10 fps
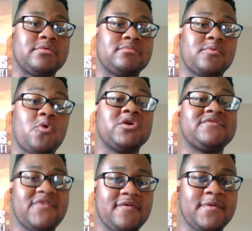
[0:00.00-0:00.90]
Of
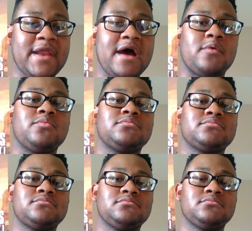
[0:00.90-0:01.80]
course, available now.
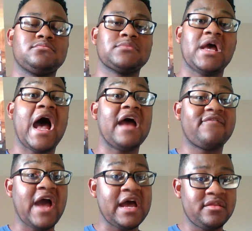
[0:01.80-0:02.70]

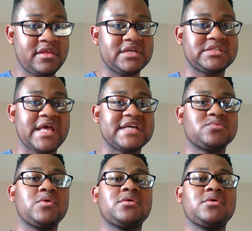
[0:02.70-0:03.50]
I've gotten this last